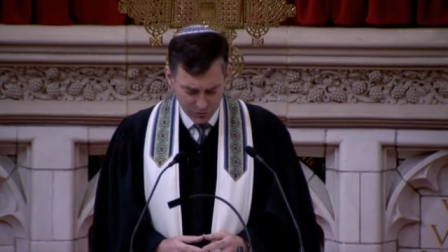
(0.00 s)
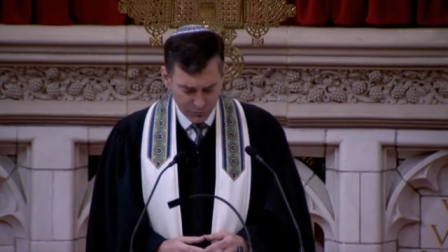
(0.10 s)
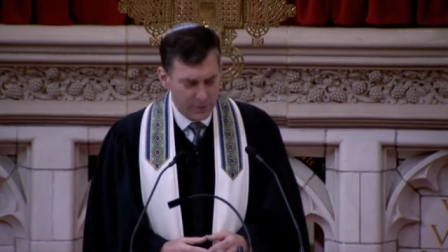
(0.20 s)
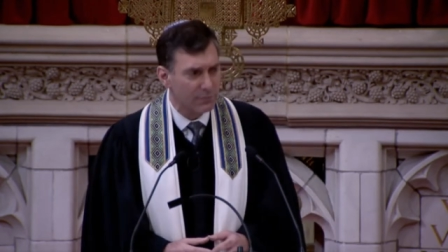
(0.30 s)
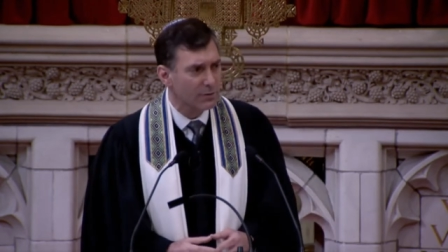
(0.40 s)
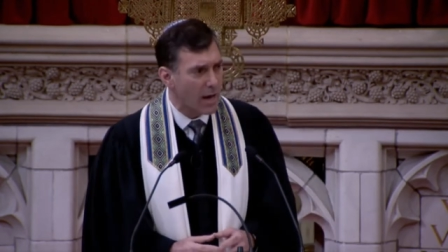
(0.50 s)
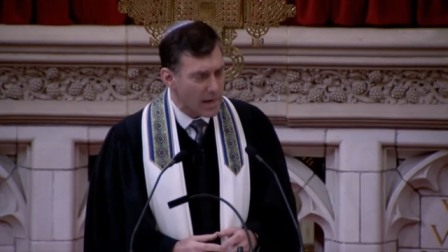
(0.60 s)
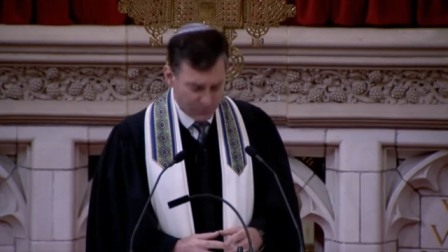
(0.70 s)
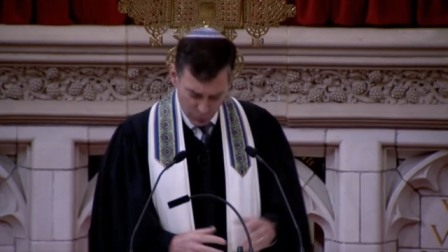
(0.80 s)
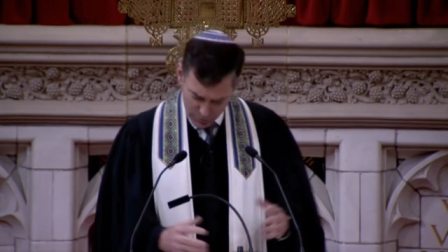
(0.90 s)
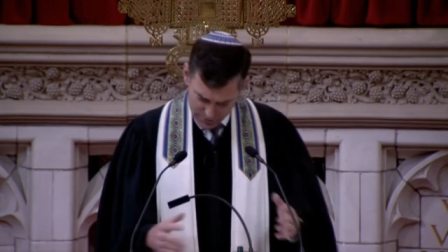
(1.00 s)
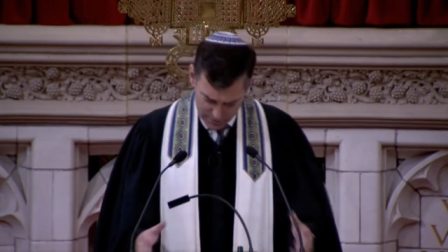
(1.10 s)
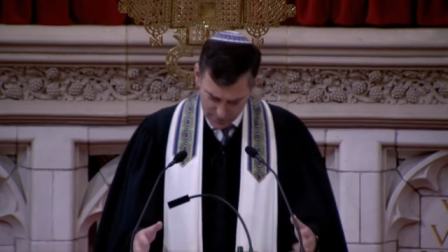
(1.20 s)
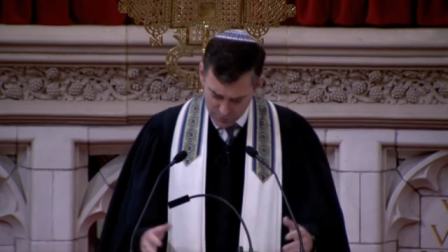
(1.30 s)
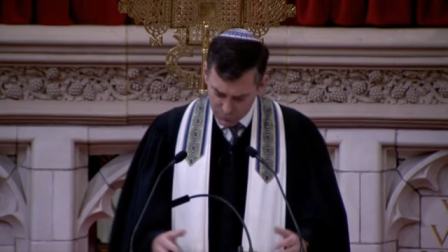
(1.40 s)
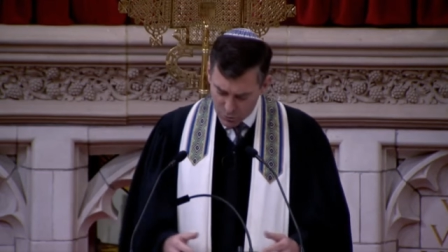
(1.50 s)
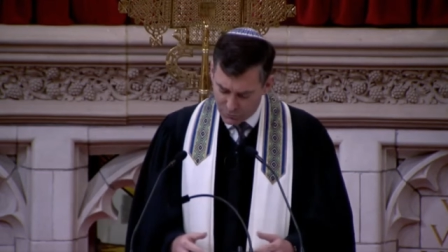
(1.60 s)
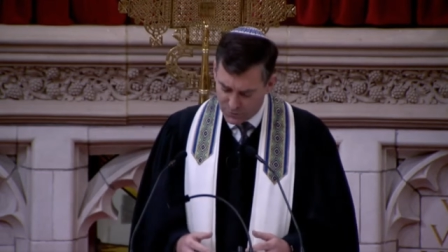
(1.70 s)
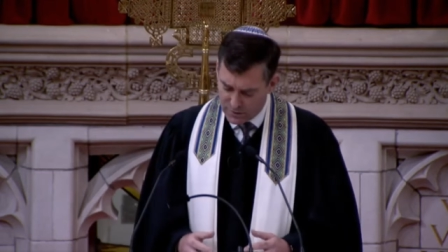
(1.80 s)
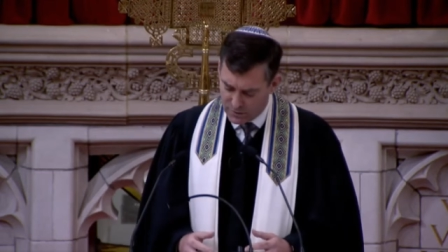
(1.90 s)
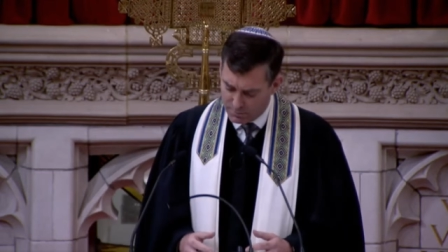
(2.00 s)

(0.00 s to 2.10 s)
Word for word: Tree of Life or Dylann Roof into